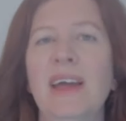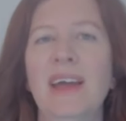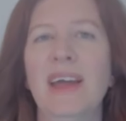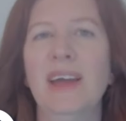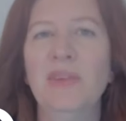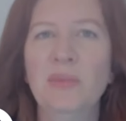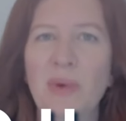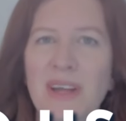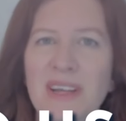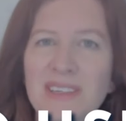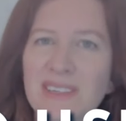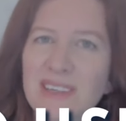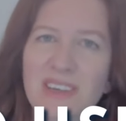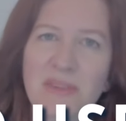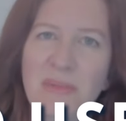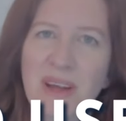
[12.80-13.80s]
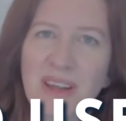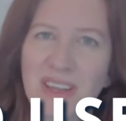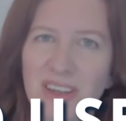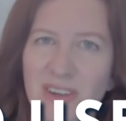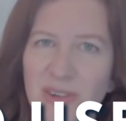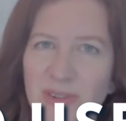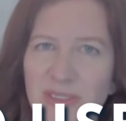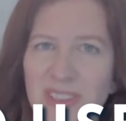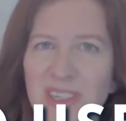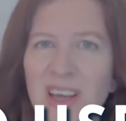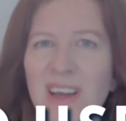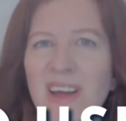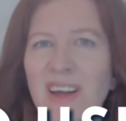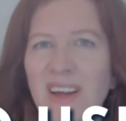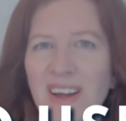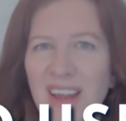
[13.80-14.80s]
and ways that you might use
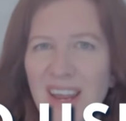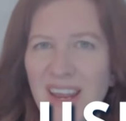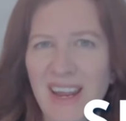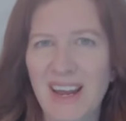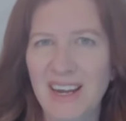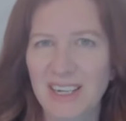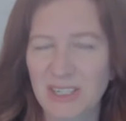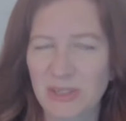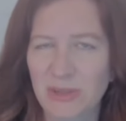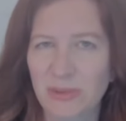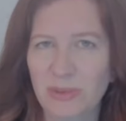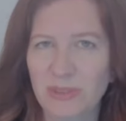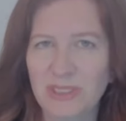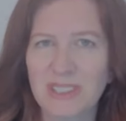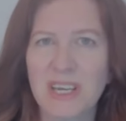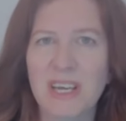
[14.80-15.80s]
AI tools.